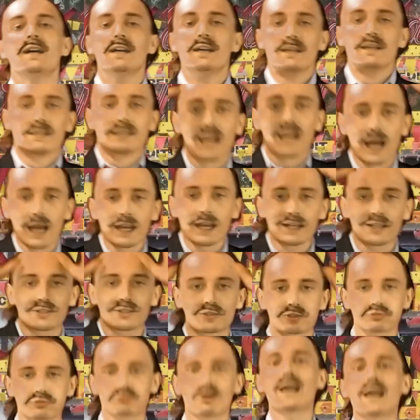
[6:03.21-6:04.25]
like
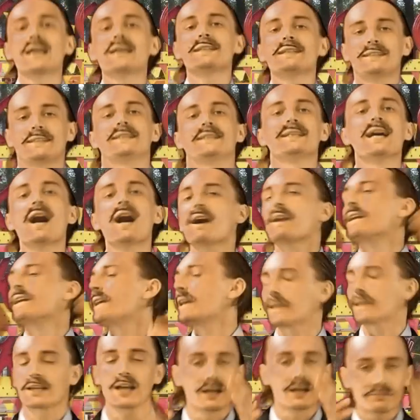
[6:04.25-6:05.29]
crazy down
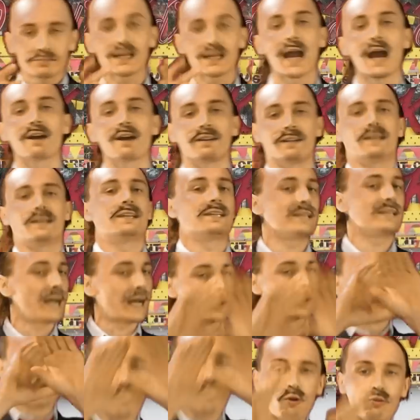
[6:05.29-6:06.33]
here. Come down here. You got
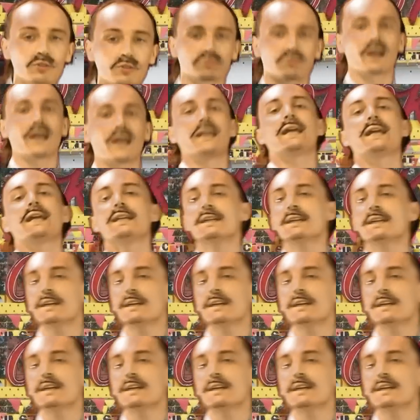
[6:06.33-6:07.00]
no credit,